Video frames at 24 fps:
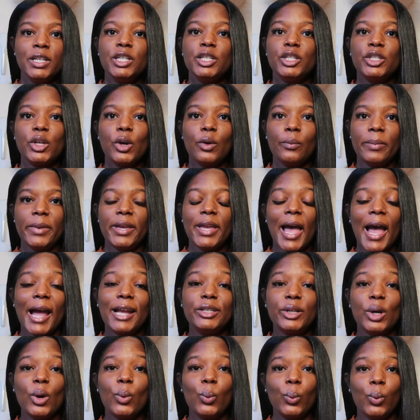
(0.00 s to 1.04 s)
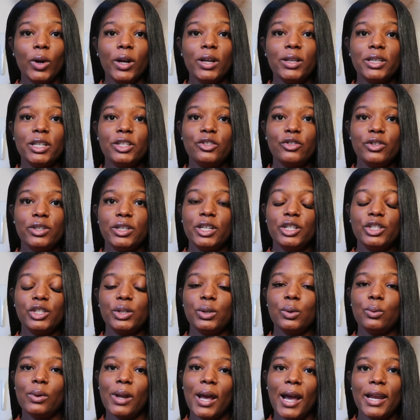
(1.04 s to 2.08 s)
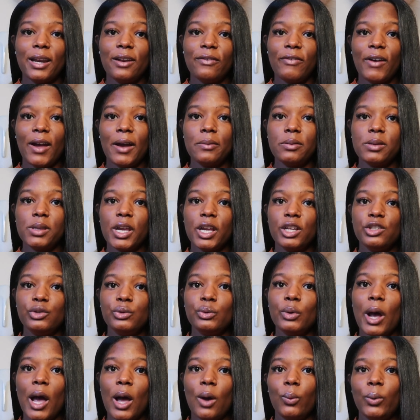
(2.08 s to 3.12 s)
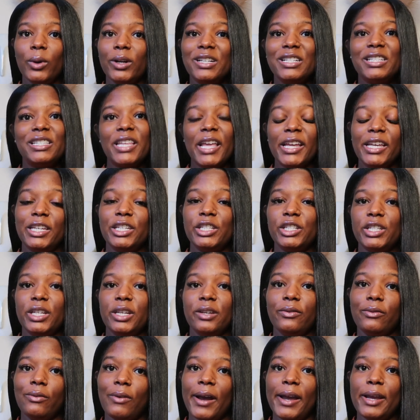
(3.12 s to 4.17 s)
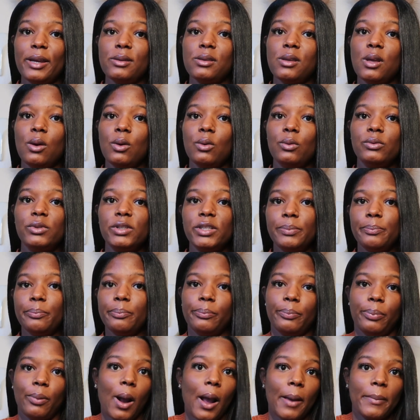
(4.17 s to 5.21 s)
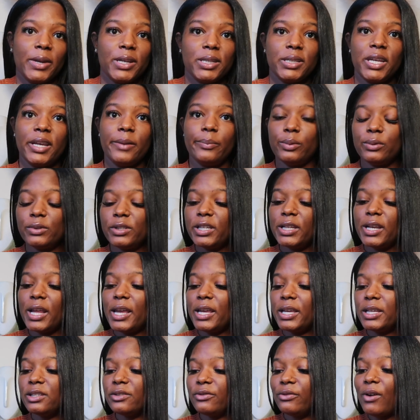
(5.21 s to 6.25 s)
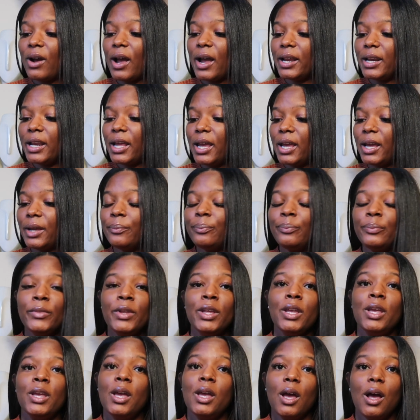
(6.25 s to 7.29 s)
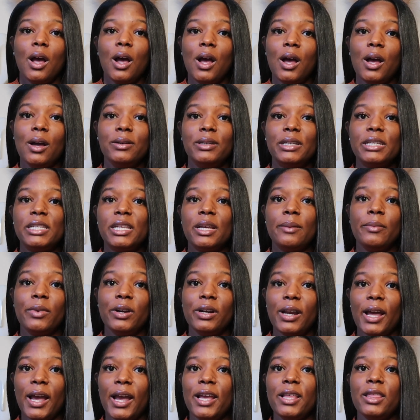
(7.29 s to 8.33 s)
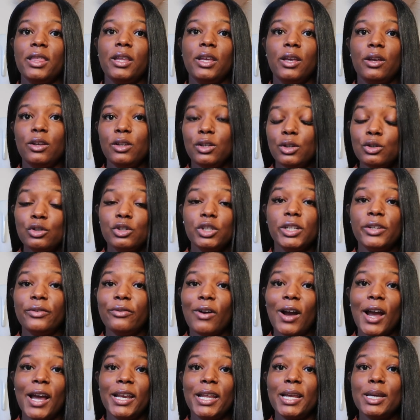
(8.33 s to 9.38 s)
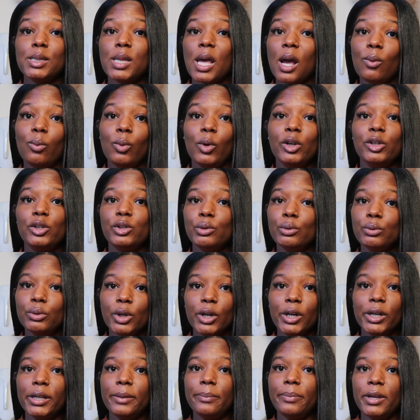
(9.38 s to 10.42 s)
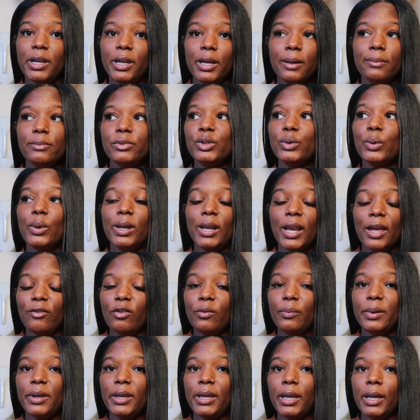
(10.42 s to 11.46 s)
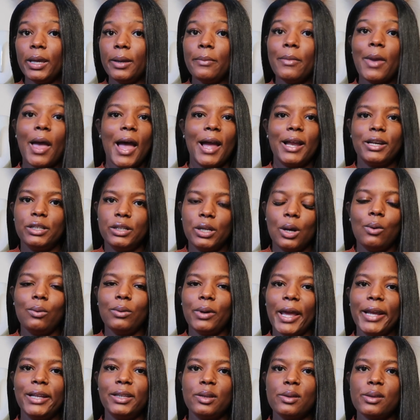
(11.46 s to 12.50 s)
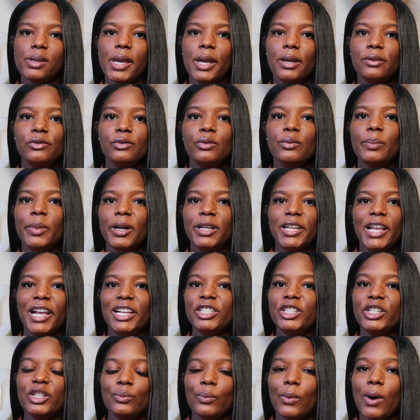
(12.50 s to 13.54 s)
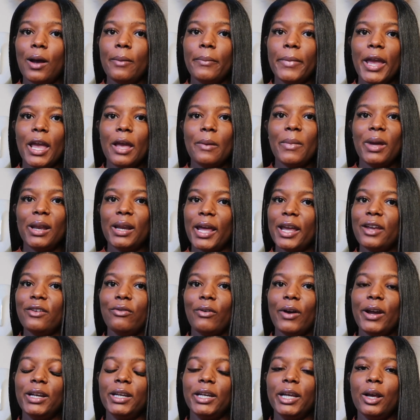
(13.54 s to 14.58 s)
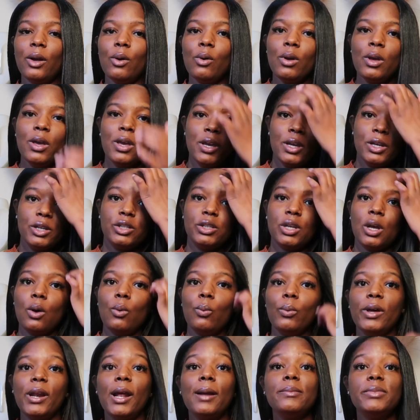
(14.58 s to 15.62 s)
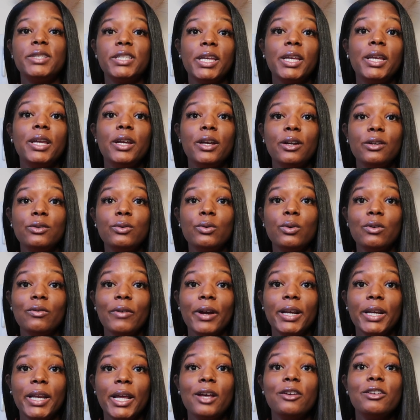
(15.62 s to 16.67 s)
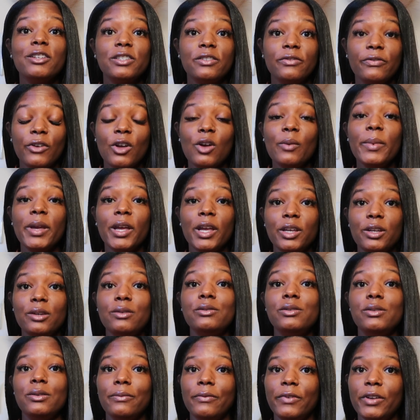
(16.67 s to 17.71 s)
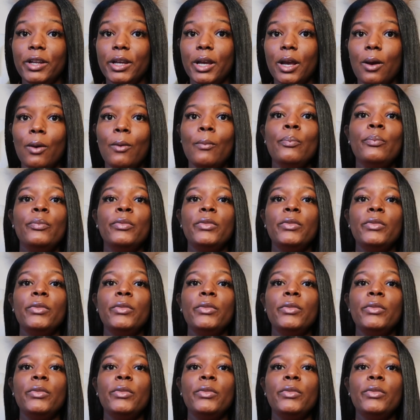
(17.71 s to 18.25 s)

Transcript: So me, I don't work the traditional 9 to 5 schedule. I work second shift, right? So prime example, today is Friday, December 9th. Usually Fridays I work 2:30 p.m. to 11 p.m. I don't like the schedule, but that's just where I'm at in my life right now. So what I'm sitting here doing right now is filming a YouTube video.